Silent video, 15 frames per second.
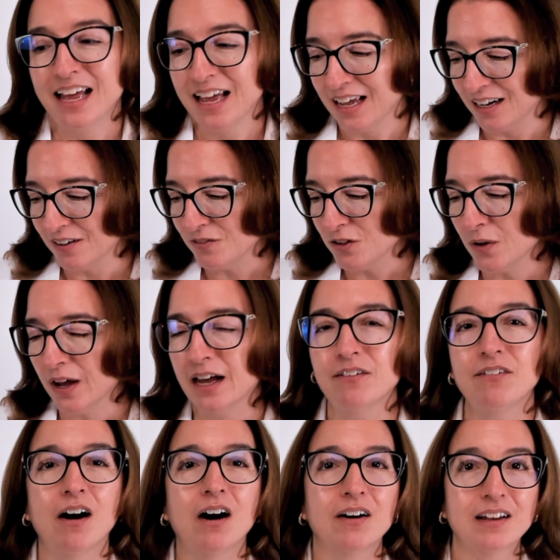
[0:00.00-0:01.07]
And if you have
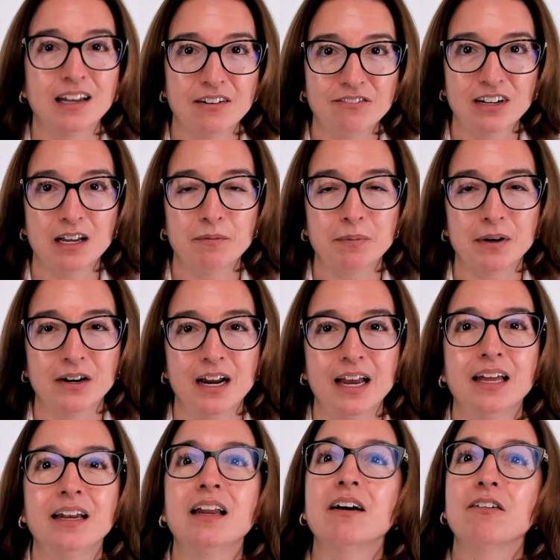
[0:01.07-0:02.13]
our Level Up
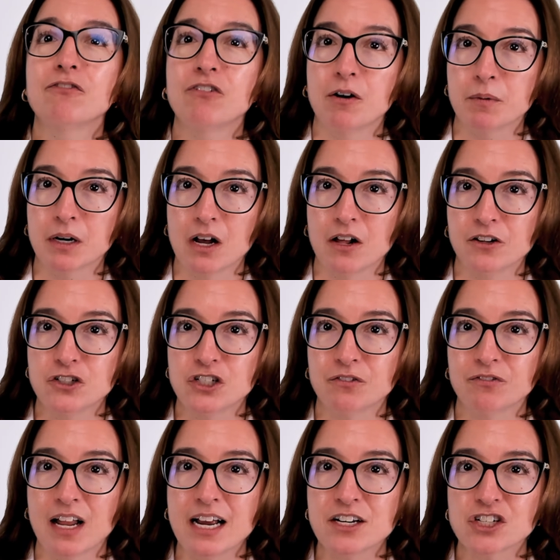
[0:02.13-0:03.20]
RN pharmacology
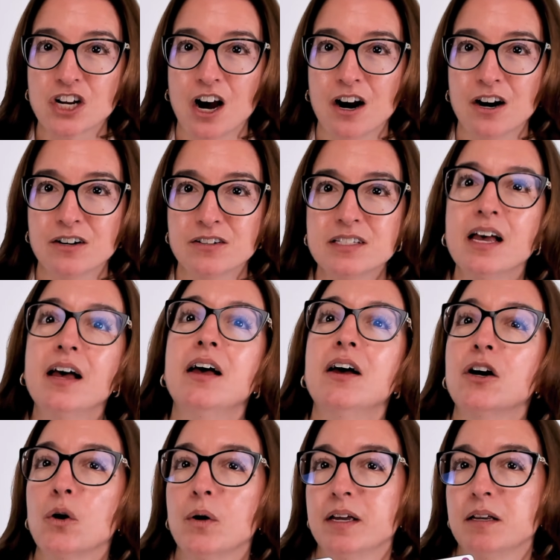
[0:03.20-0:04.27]
flashcards,
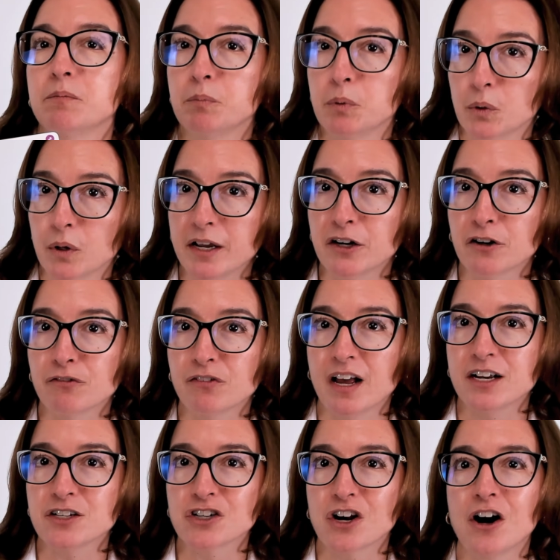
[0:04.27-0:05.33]
go ahead and pull out your
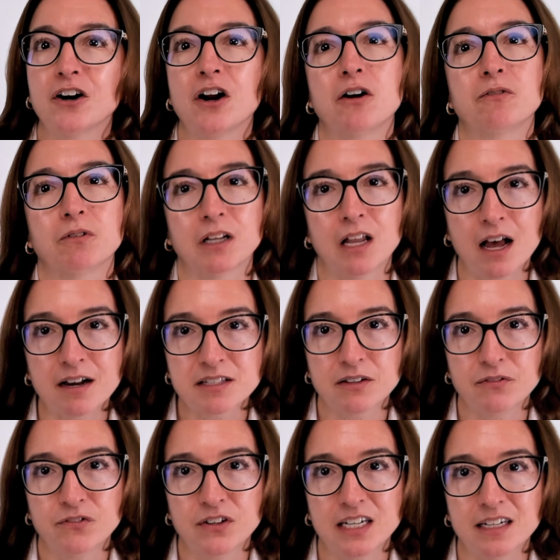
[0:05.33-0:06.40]
flashcard on
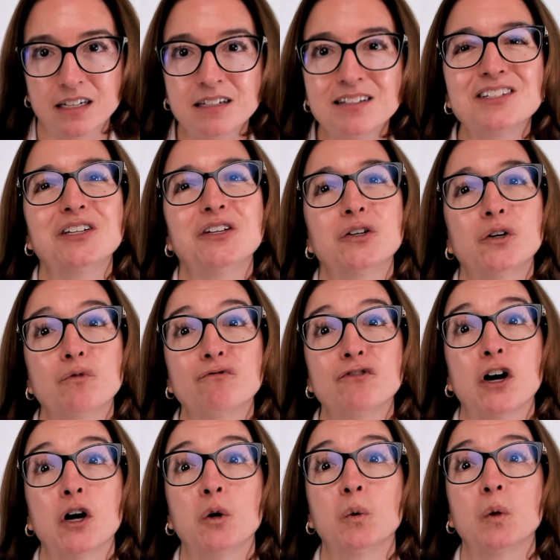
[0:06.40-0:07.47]
raloxifene so you can
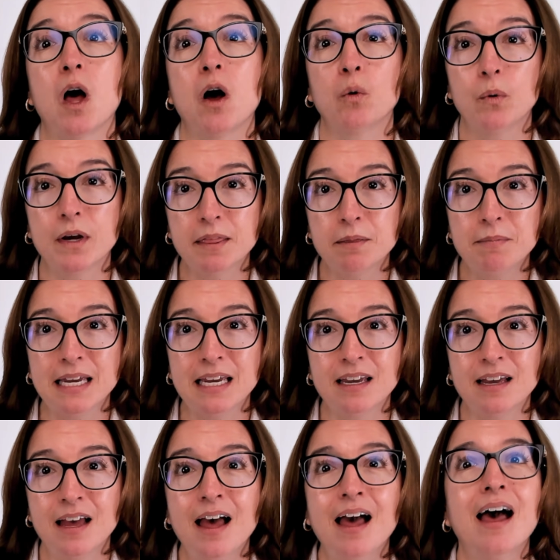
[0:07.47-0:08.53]
follow along with
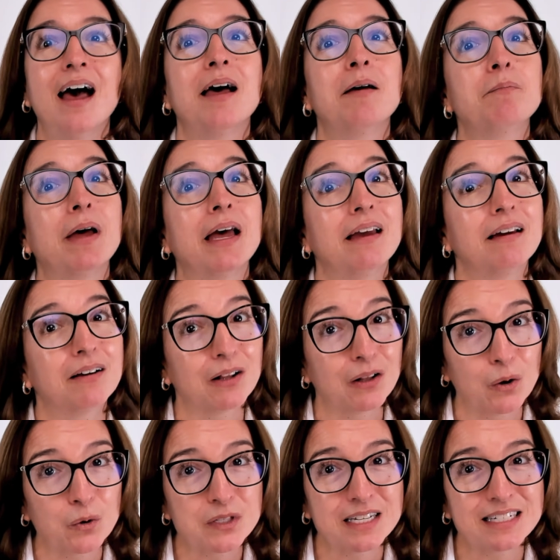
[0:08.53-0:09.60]
me and pay
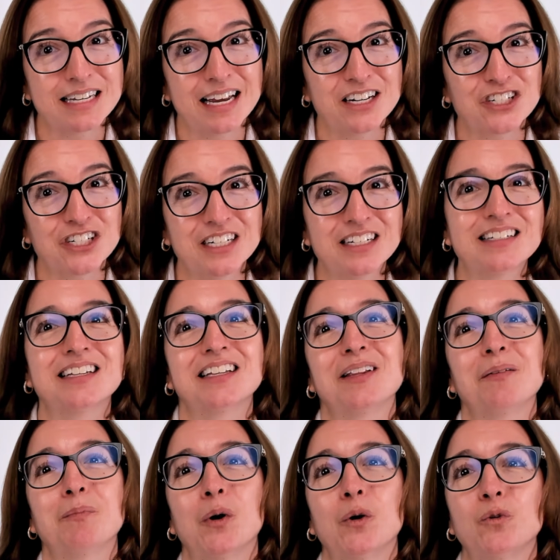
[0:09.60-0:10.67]
close attention to the
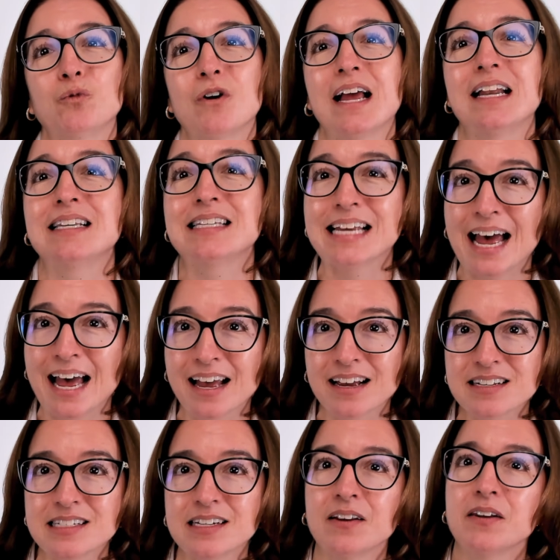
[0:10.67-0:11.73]
bold red
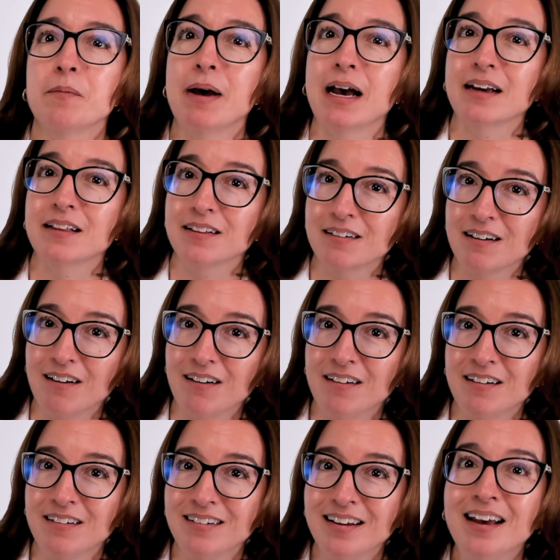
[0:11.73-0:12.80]
text on the back of the
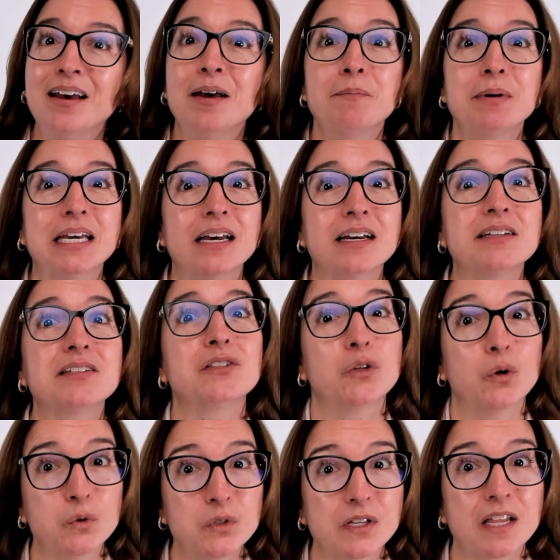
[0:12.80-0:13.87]
card because
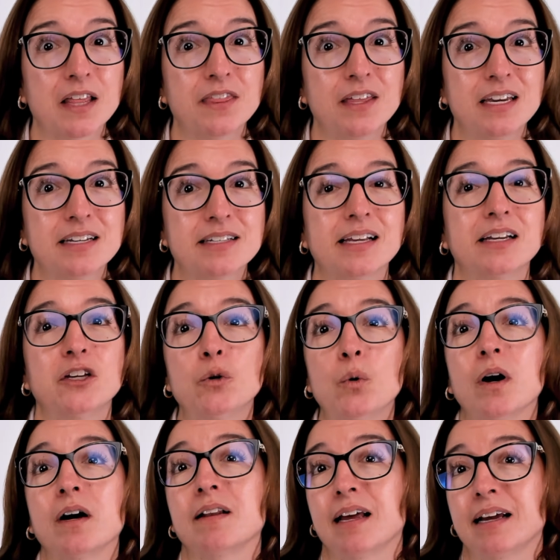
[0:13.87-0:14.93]
those are the things that you
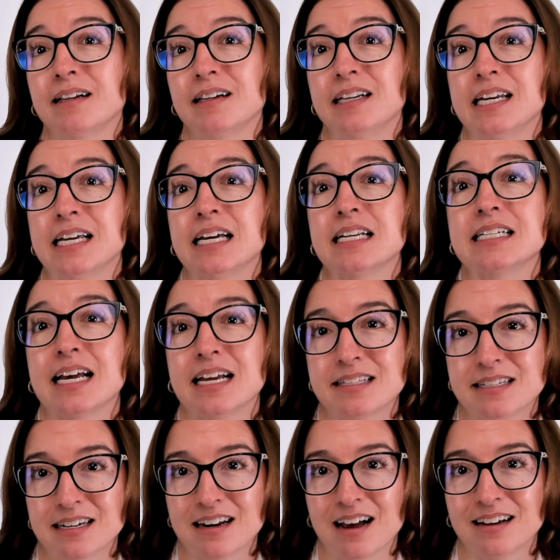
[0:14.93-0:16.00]
are likely to get
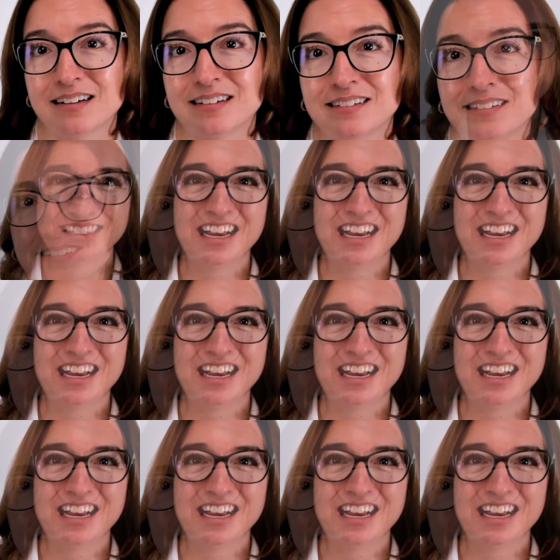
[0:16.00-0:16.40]
tested on.